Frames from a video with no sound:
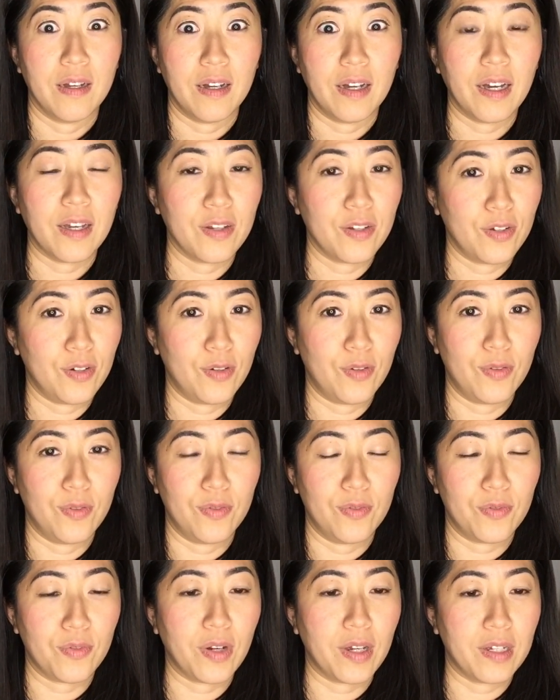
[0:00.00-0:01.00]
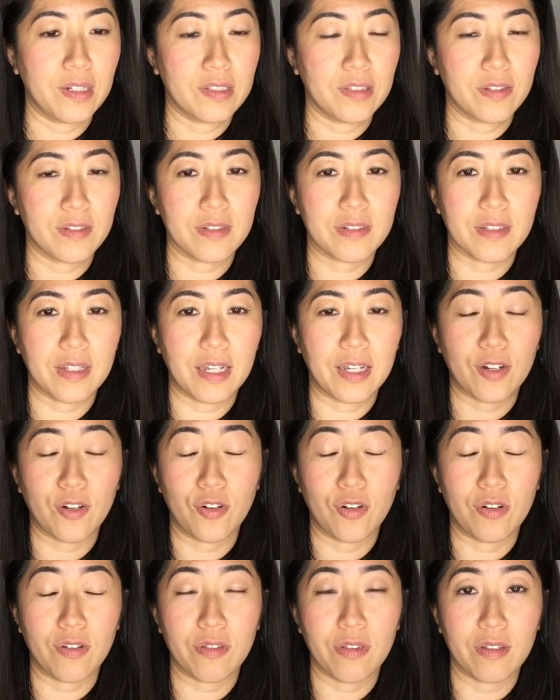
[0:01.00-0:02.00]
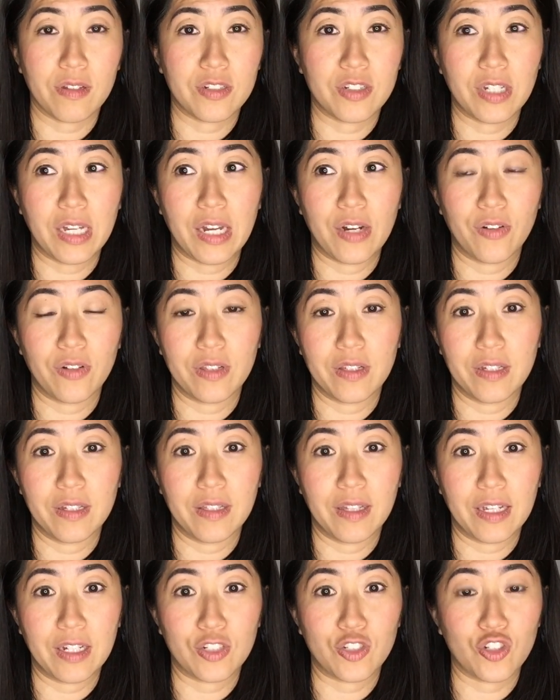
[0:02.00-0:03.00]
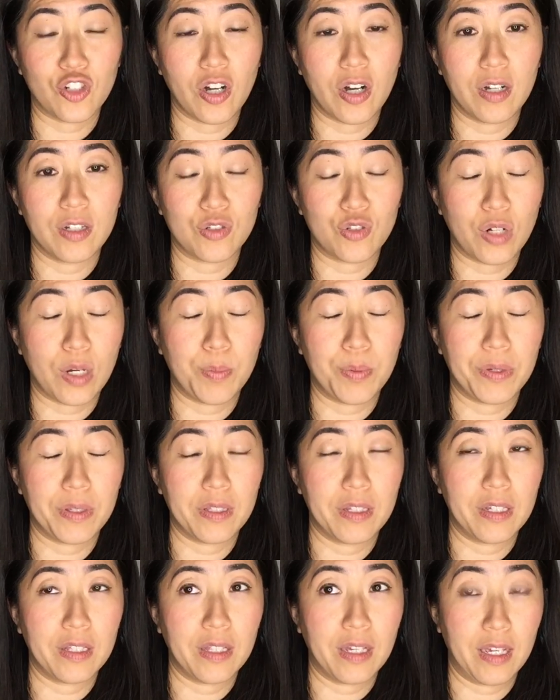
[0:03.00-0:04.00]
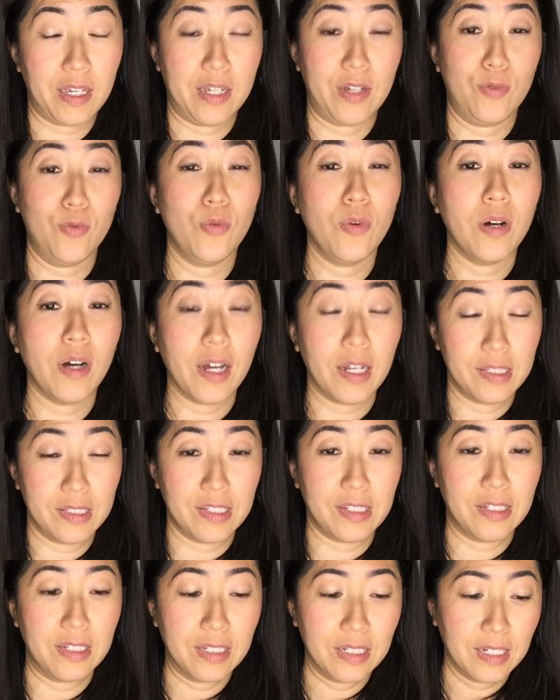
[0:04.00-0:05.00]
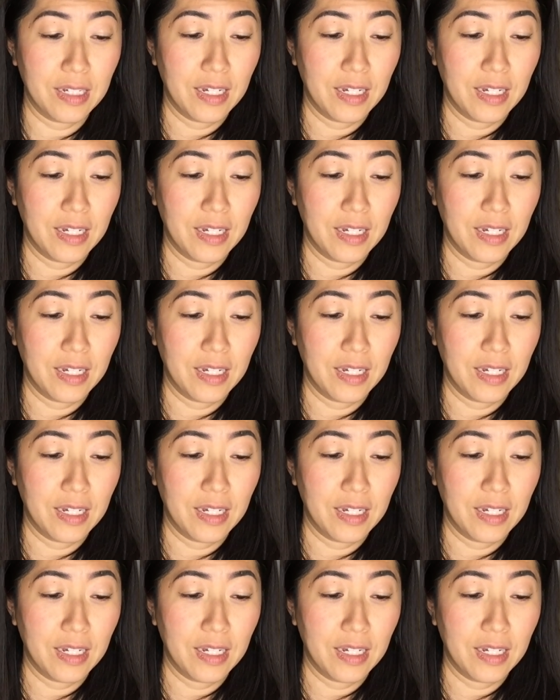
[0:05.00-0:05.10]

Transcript: I know, right? This is like earth-shatteringly, like jaw-droppingly, like, what?